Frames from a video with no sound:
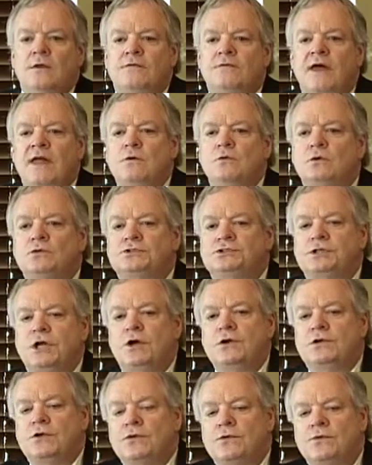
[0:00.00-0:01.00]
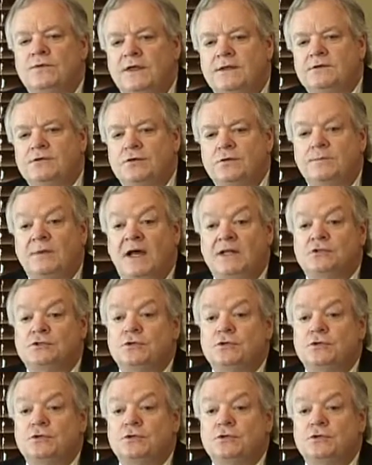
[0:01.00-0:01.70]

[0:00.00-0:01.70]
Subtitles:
they will show you that by